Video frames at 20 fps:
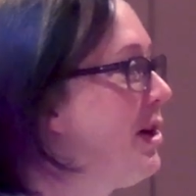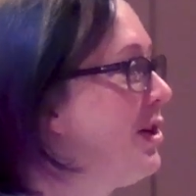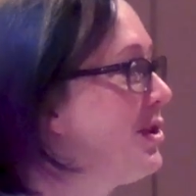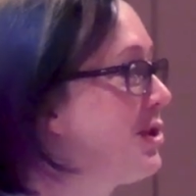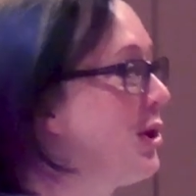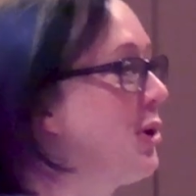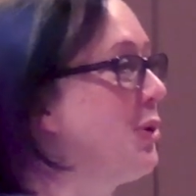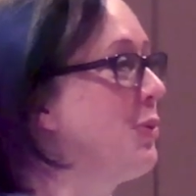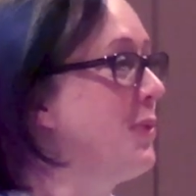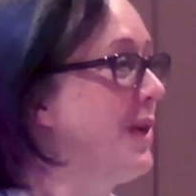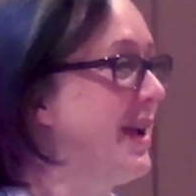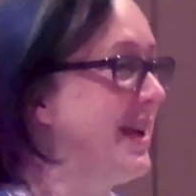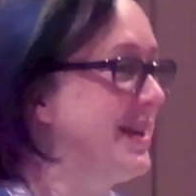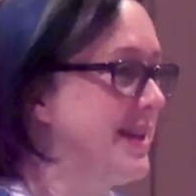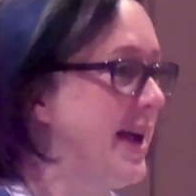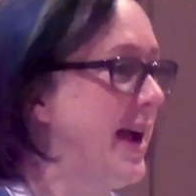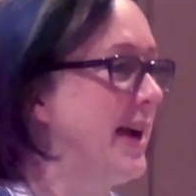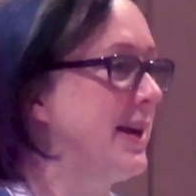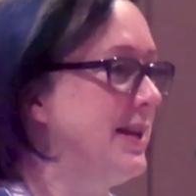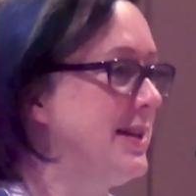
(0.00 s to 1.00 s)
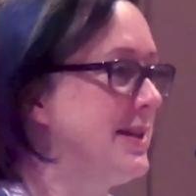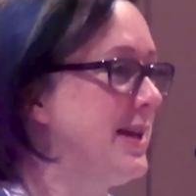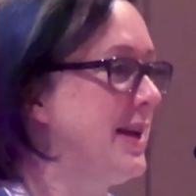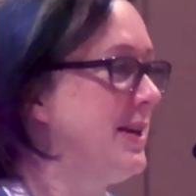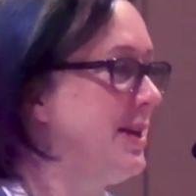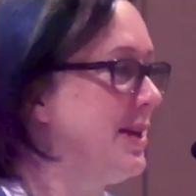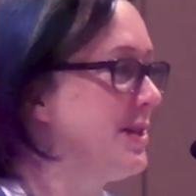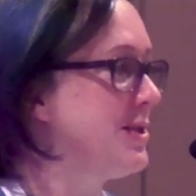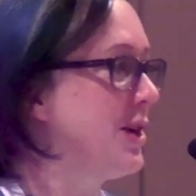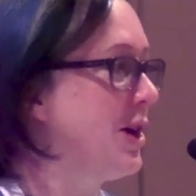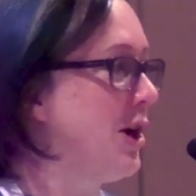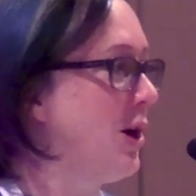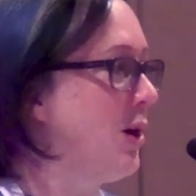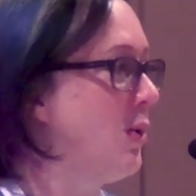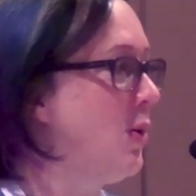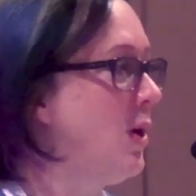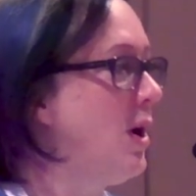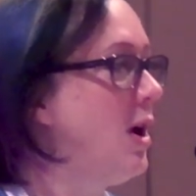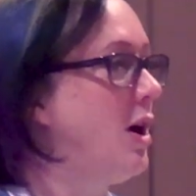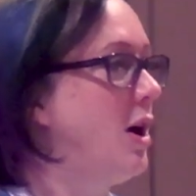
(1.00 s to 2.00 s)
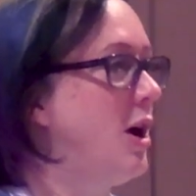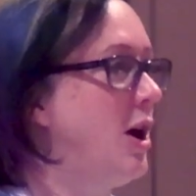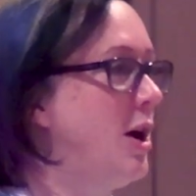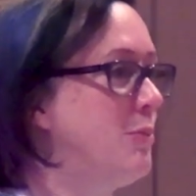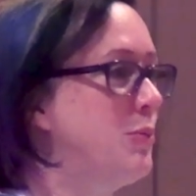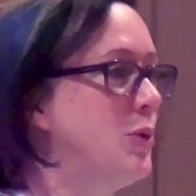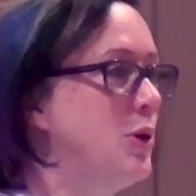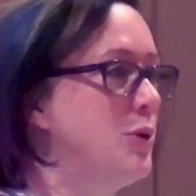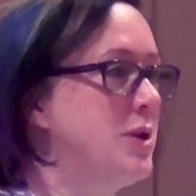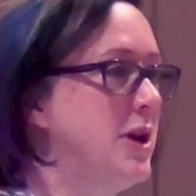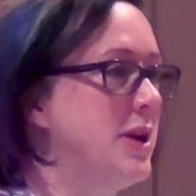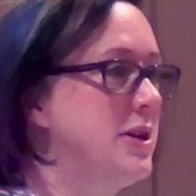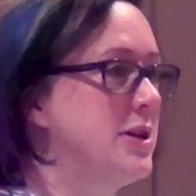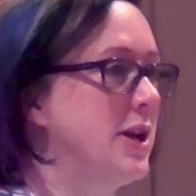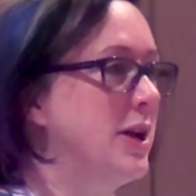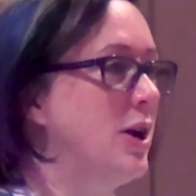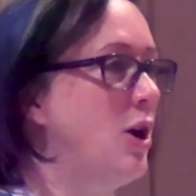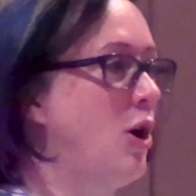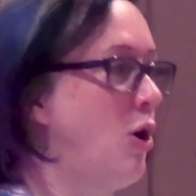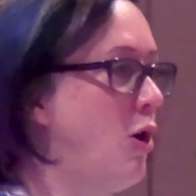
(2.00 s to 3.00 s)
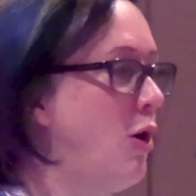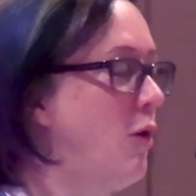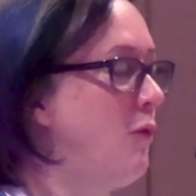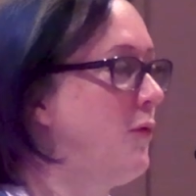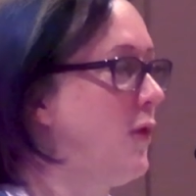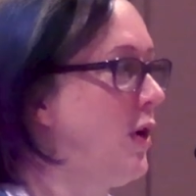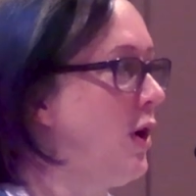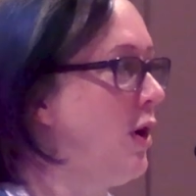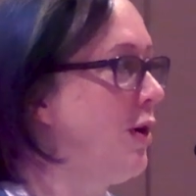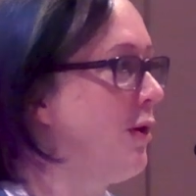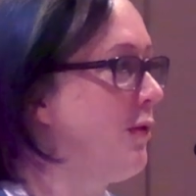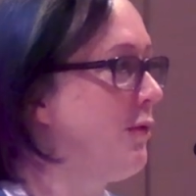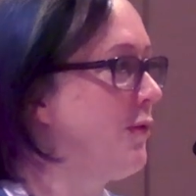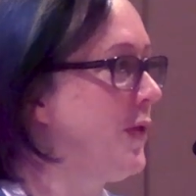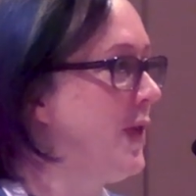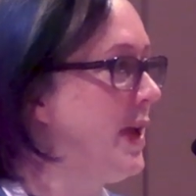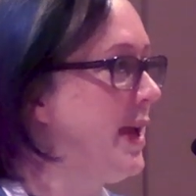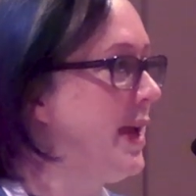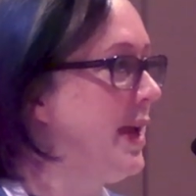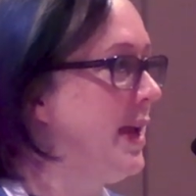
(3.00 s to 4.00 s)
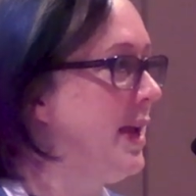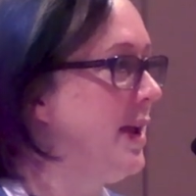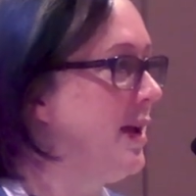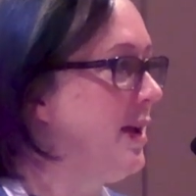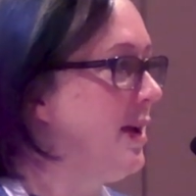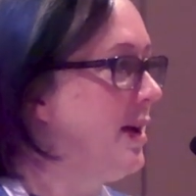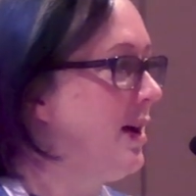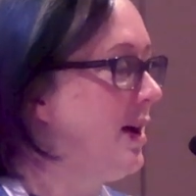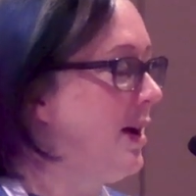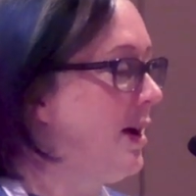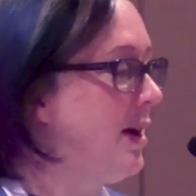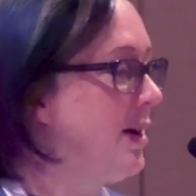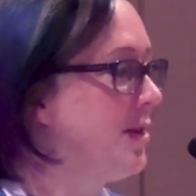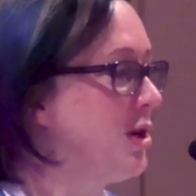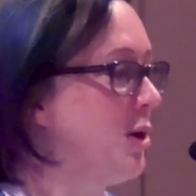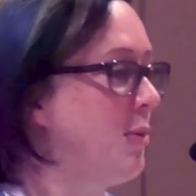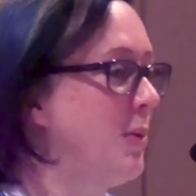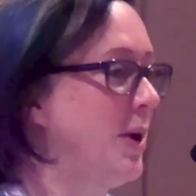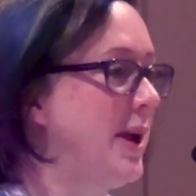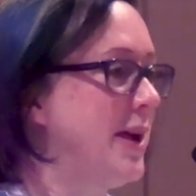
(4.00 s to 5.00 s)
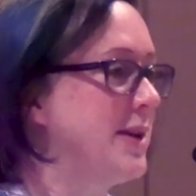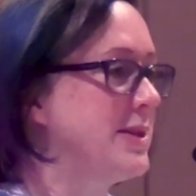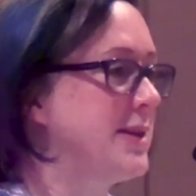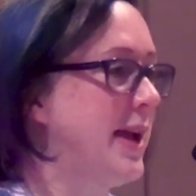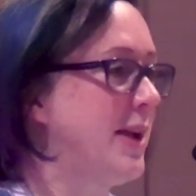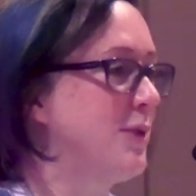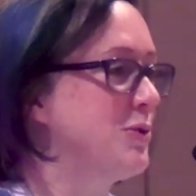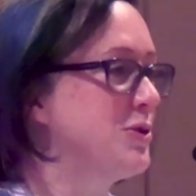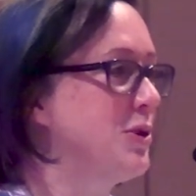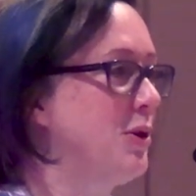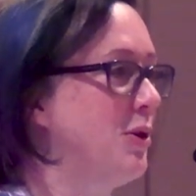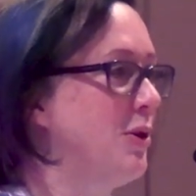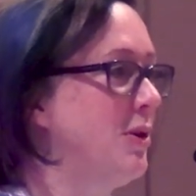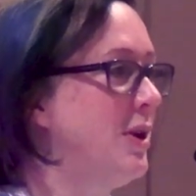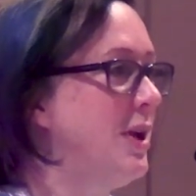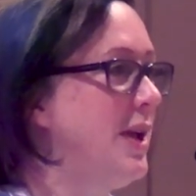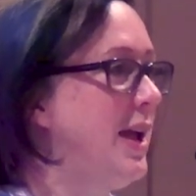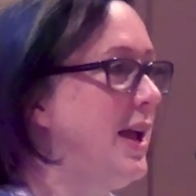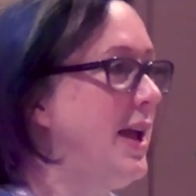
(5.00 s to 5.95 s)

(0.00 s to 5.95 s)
So exactly 10 years ago, I'm rotating off of the AAS council,